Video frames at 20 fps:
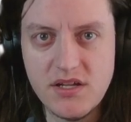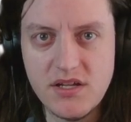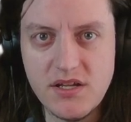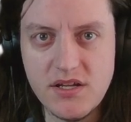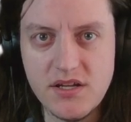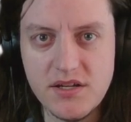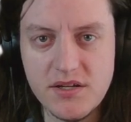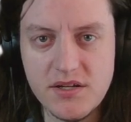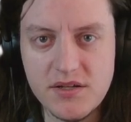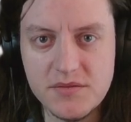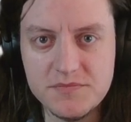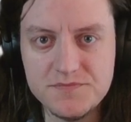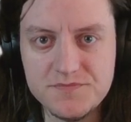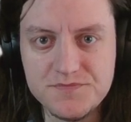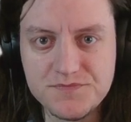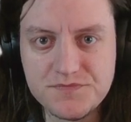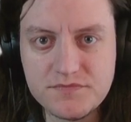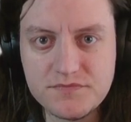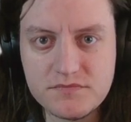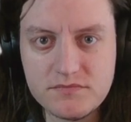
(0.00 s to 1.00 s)
Um,
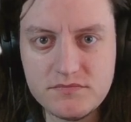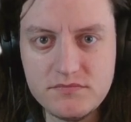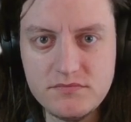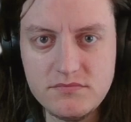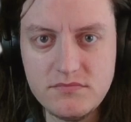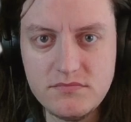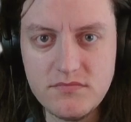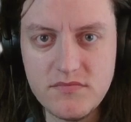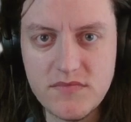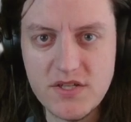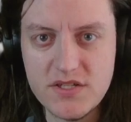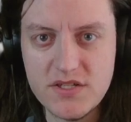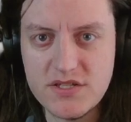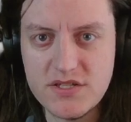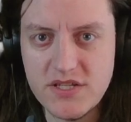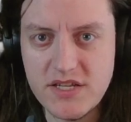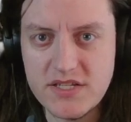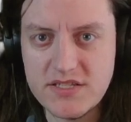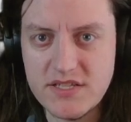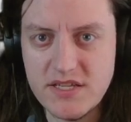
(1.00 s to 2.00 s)
so
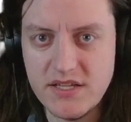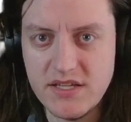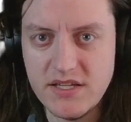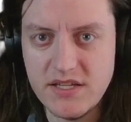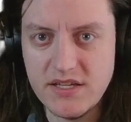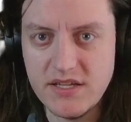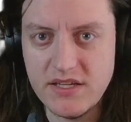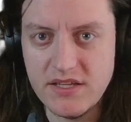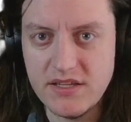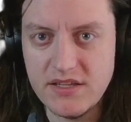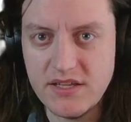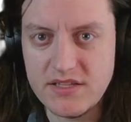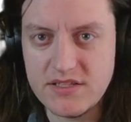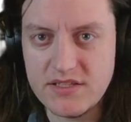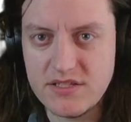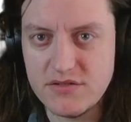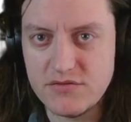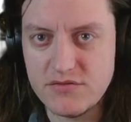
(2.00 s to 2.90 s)
that's a